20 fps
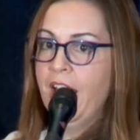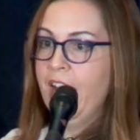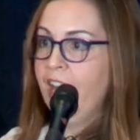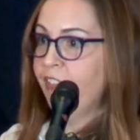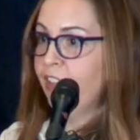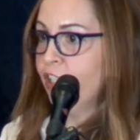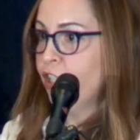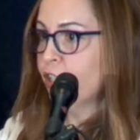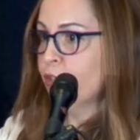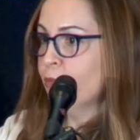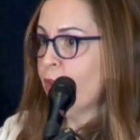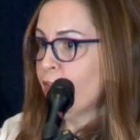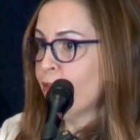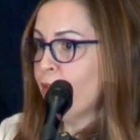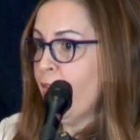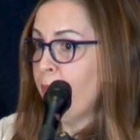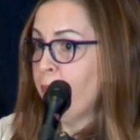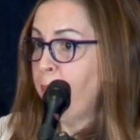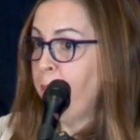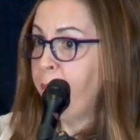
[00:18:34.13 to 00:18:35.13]
And they just went
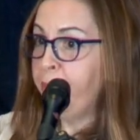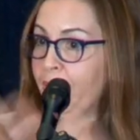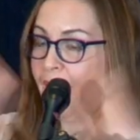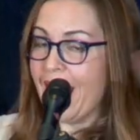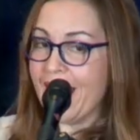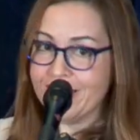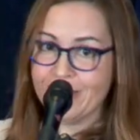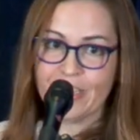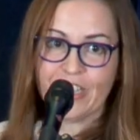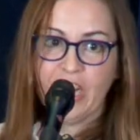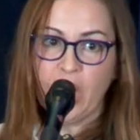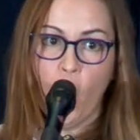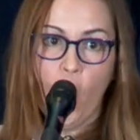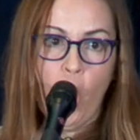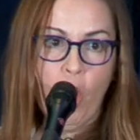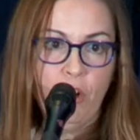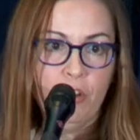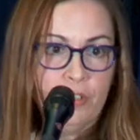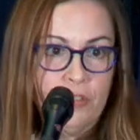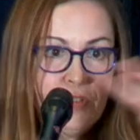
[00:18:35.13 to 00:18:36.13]
around blasting
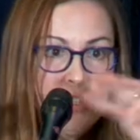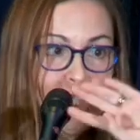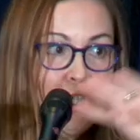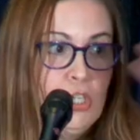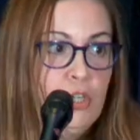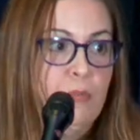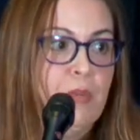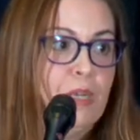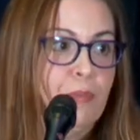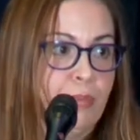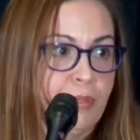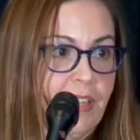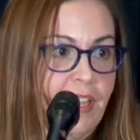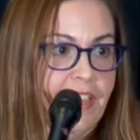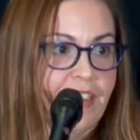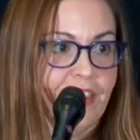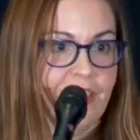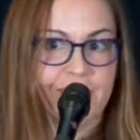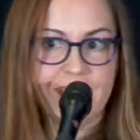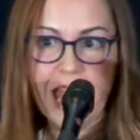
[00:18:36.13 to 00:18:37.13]
all of the human
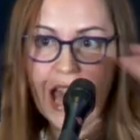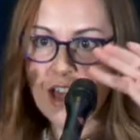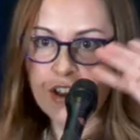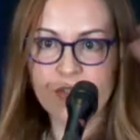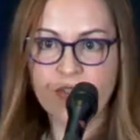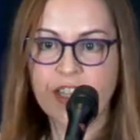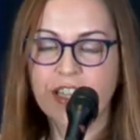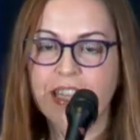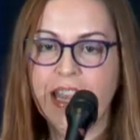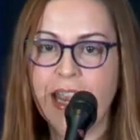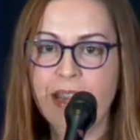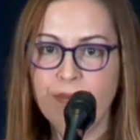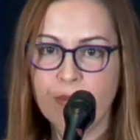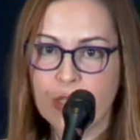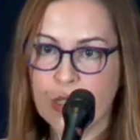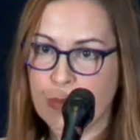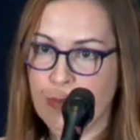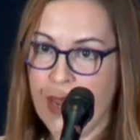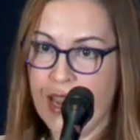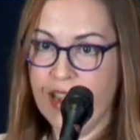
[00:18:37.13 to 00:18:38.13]
players out of the game
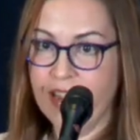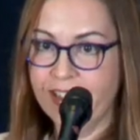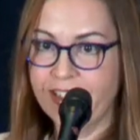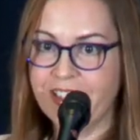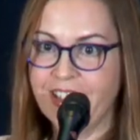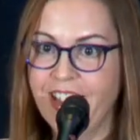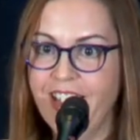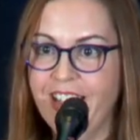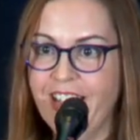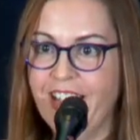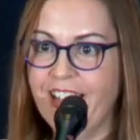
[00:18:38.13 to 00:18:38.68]
space,